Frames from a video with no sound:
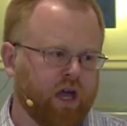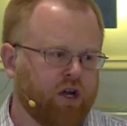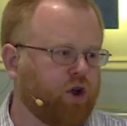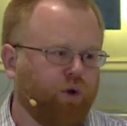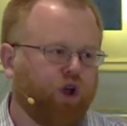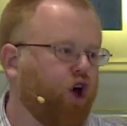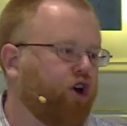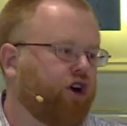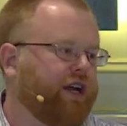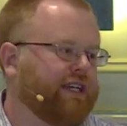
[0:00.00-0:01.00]
No
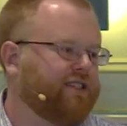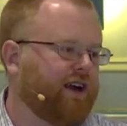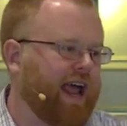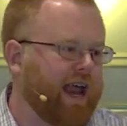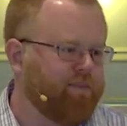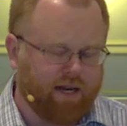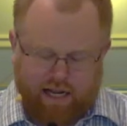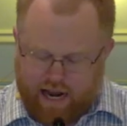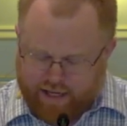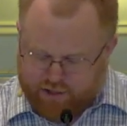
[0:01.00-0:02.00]
longer is there
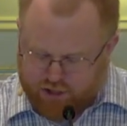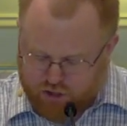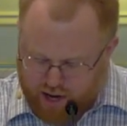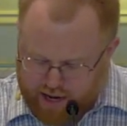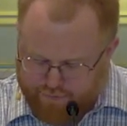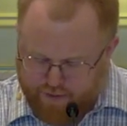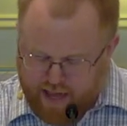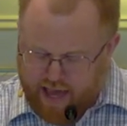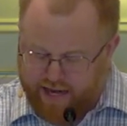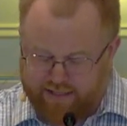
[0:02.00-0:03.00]
enmity and strife,
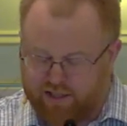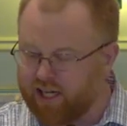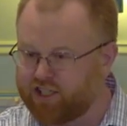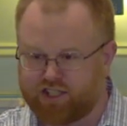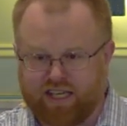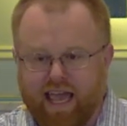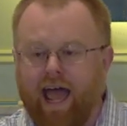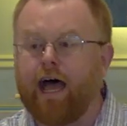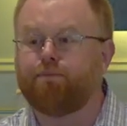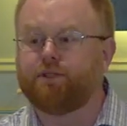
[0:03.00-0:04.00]
and it's not just the
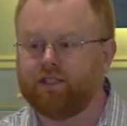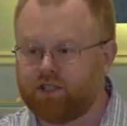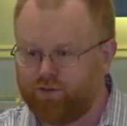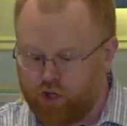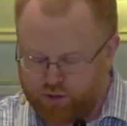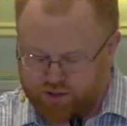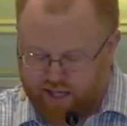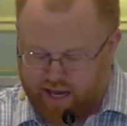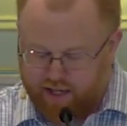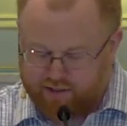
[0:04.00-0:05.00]
absence of those
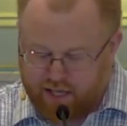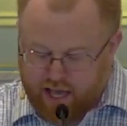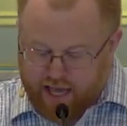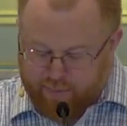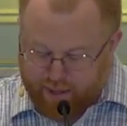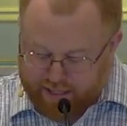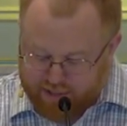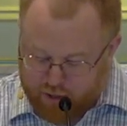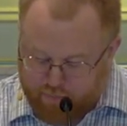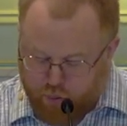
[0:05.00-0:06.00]
things, but it's
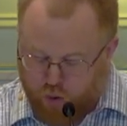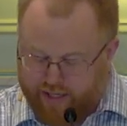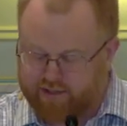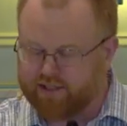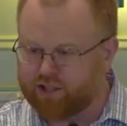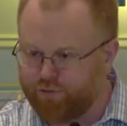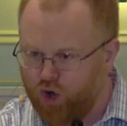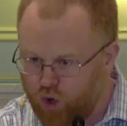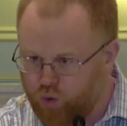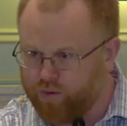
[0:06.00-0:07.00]
the presence of
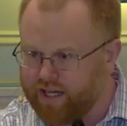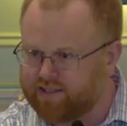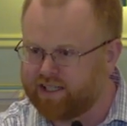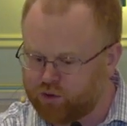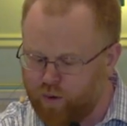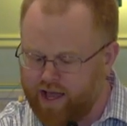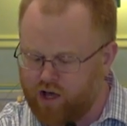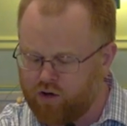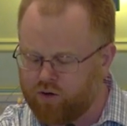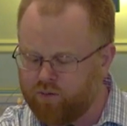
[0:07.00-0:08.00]
wholeness as
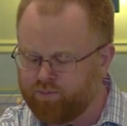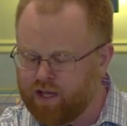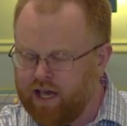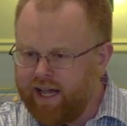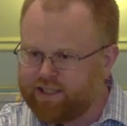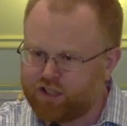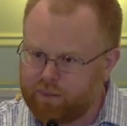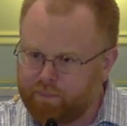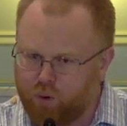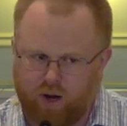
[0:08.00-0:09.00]
well. It's the
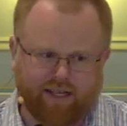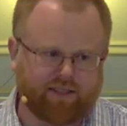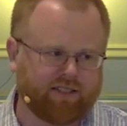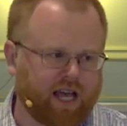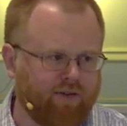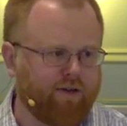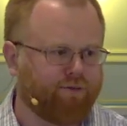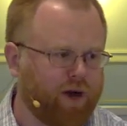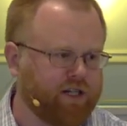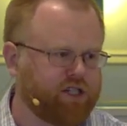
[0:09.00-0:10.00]
presence of a
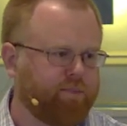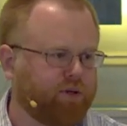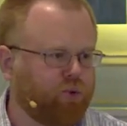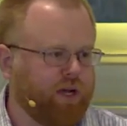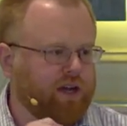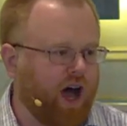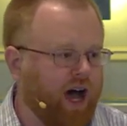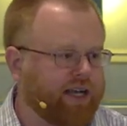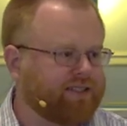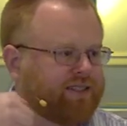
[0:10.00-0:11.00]
friendship between
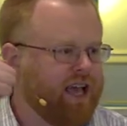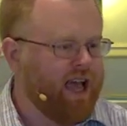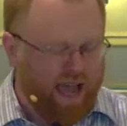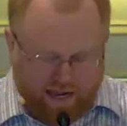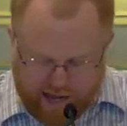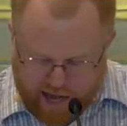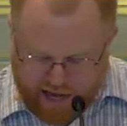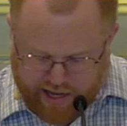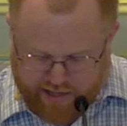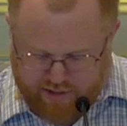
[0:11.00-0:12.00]
us and
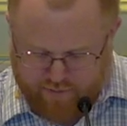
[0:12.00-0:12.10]
God.